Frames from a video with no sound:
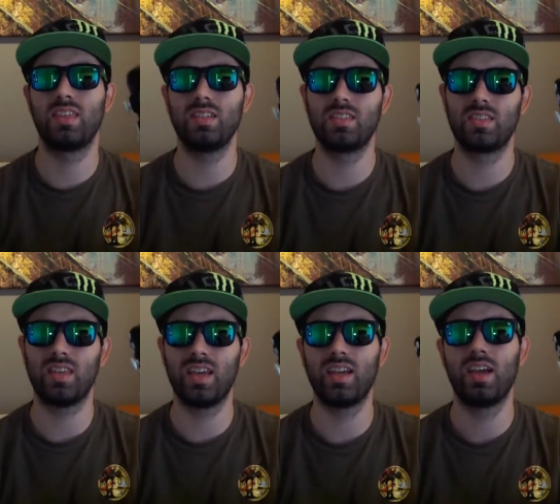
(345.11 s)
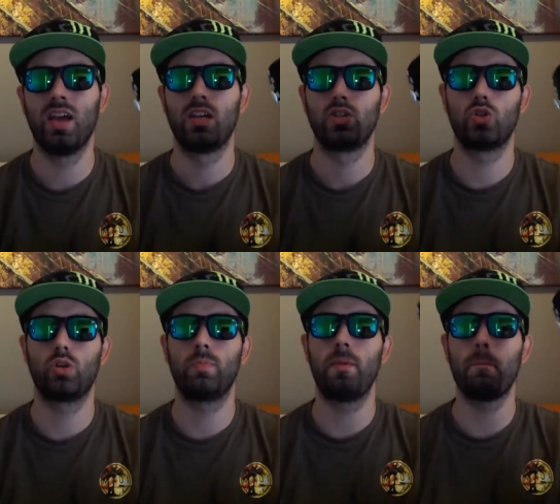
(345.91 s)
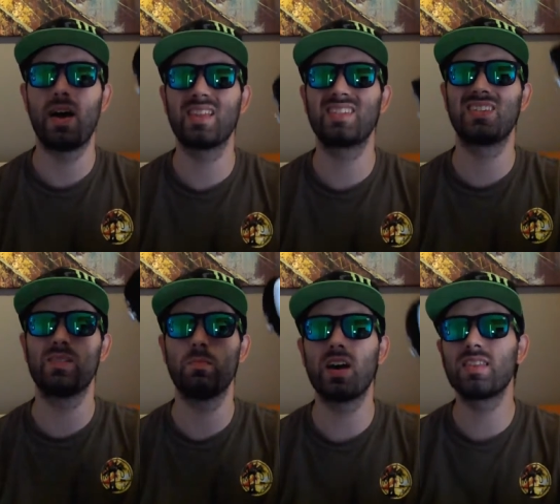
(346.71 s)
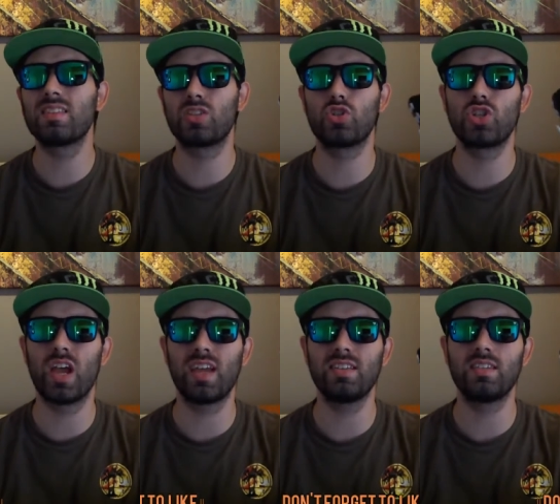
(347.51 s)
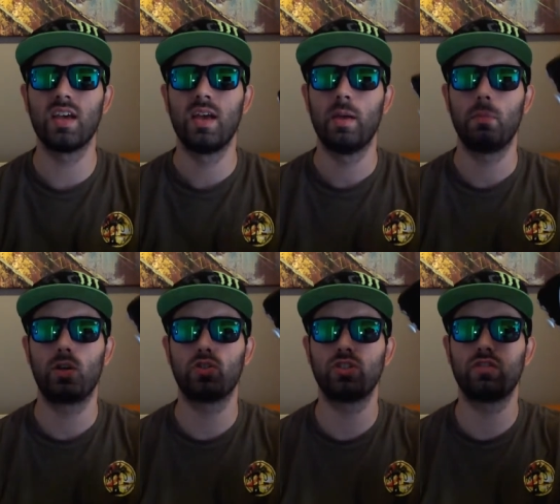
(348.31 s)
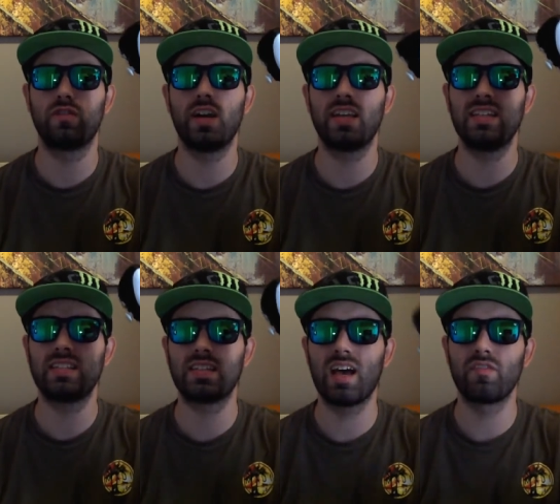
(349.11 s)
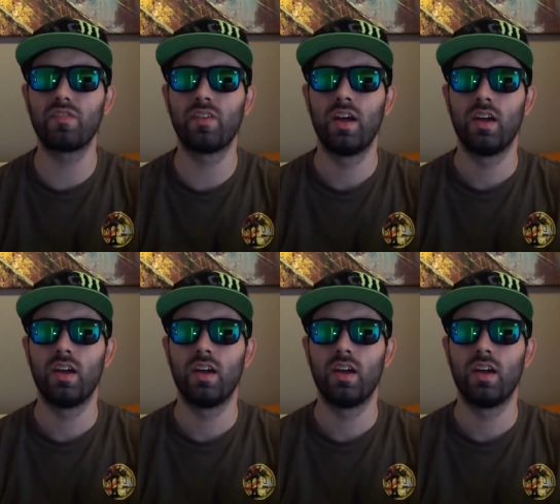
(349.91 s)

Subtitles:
This thing took me months and months to change because it's fucking tough